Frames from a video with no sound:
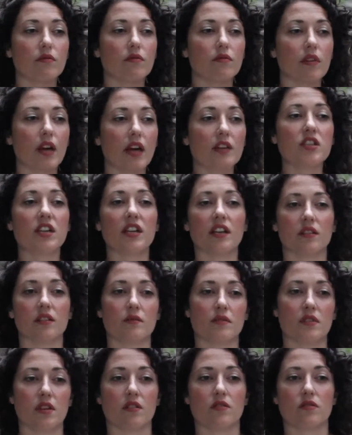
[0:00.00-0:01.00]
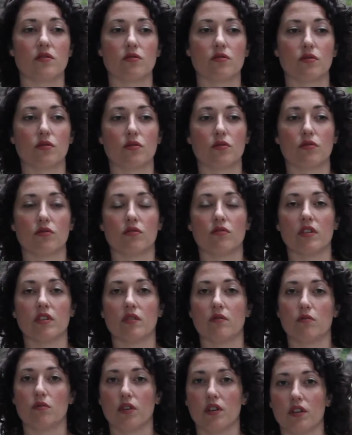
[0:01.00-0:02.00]
educate themselves through the
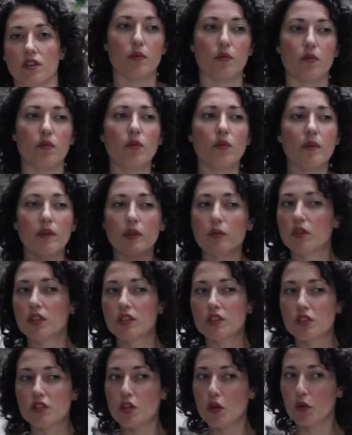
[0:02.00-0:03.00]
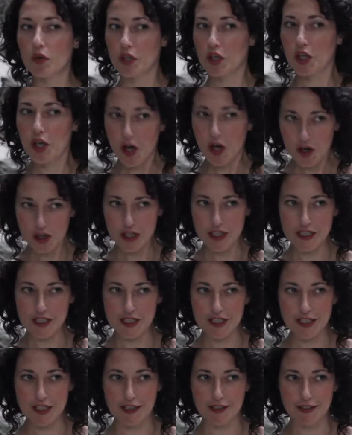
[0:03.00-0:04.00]
written word. Women weren't so encouraged
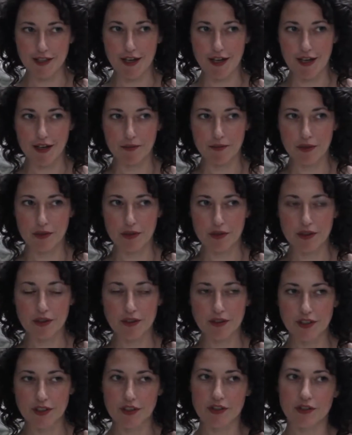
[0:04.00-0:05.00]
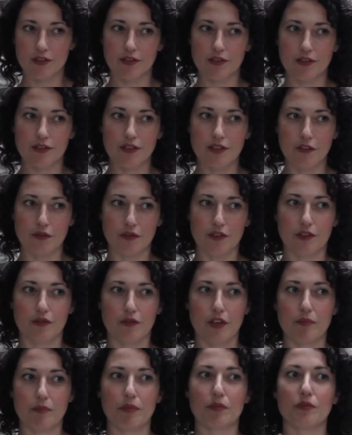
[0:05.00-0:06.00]
at that time, or at least definitely
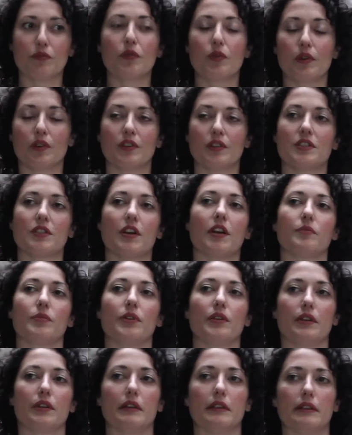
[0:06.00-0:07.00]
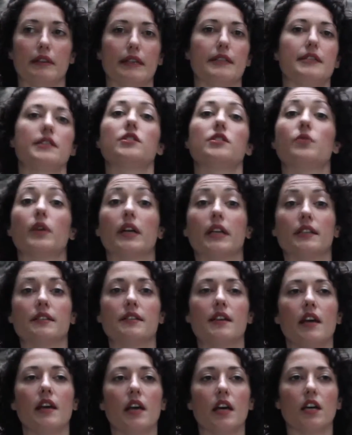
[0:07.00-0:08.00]
right before this time period in the 1920s,
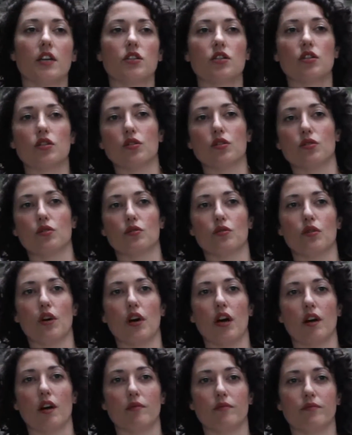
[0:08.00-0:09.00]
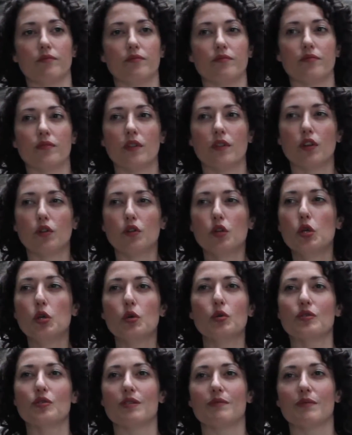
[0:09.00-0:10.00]
to
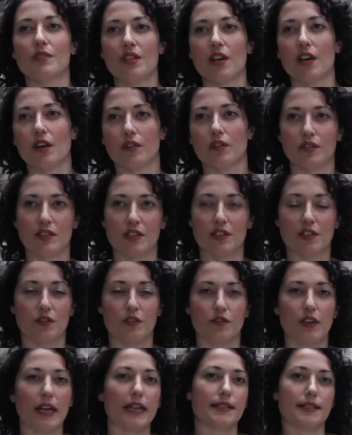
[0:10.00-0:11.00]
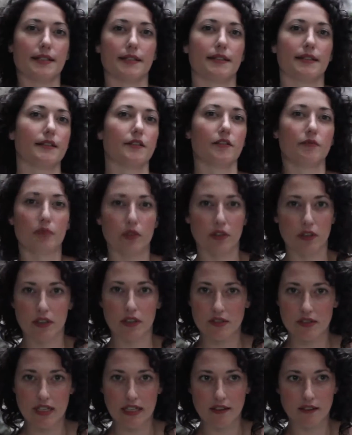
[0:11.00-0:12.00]
lose themselves in the fantasy of
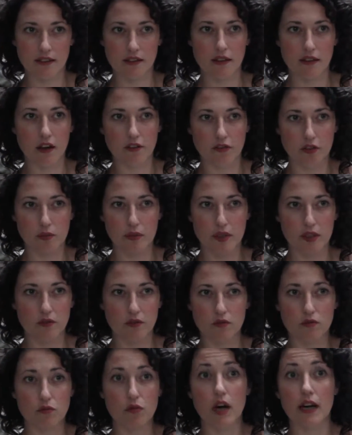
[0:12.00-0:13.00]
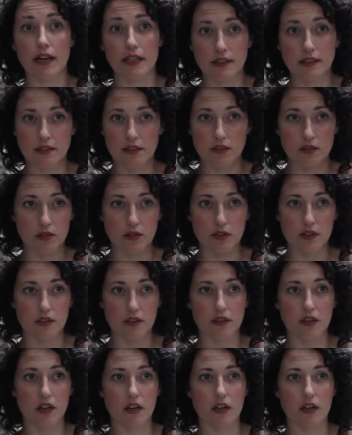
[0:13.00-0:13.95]
books and, God forbid, write, or